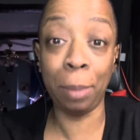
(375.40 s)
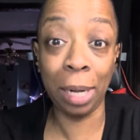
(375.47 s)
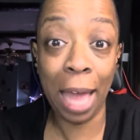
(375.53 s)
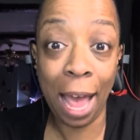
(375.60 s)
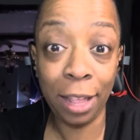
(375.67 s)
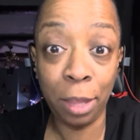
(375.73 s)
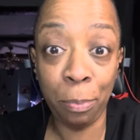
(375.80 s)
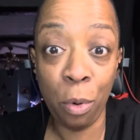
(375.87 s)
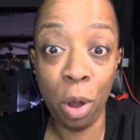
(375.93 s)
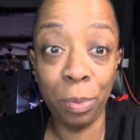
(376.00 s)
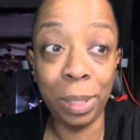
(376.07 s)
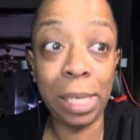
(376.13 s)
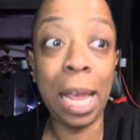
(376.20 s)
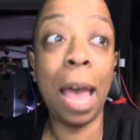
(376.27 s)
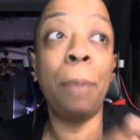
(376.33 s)
glad the boy
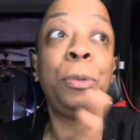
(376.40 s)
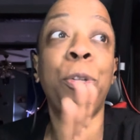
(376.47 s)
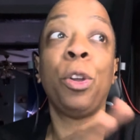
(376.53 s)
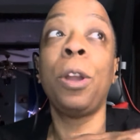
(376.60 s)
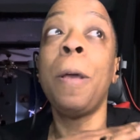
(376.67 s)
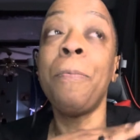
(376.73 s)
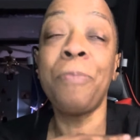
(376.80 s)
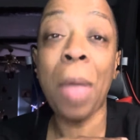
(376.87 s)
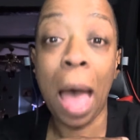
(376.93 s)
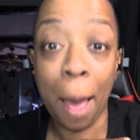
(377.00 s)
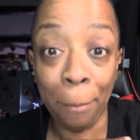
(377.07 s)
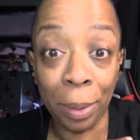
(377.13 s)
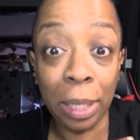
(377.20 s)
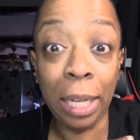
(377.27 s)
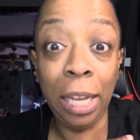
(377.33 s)
was captured. I
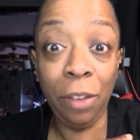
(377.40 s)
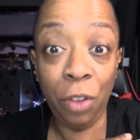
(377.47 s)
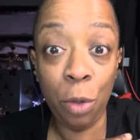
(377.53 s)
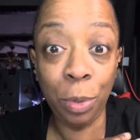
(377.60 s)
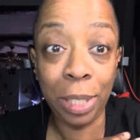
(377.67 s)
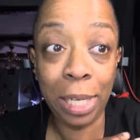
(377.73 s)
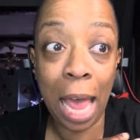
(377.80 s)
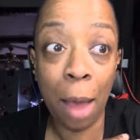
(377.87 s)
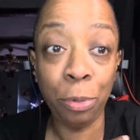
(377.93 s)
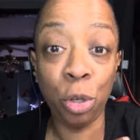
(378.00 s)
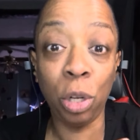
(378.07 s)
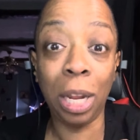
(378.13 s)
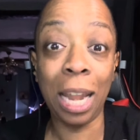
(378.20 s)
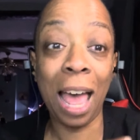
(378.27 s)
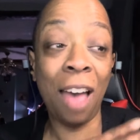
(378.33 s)
believe he was
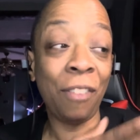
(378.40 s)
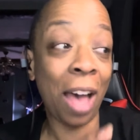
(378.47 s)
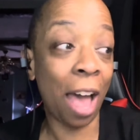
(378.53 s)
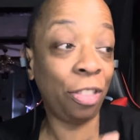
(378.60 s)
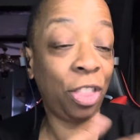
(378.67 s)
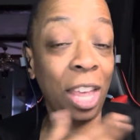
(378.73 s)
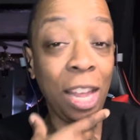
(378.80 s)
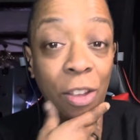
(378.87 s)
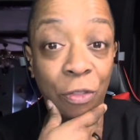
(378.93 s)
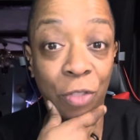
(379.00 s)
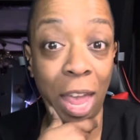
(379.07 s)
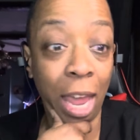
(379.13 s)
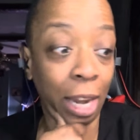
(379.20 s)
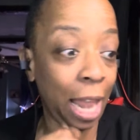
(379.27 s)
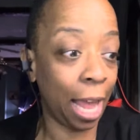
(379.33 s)
captured alive. I think if
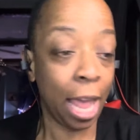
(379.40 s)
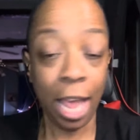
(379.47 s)
they had like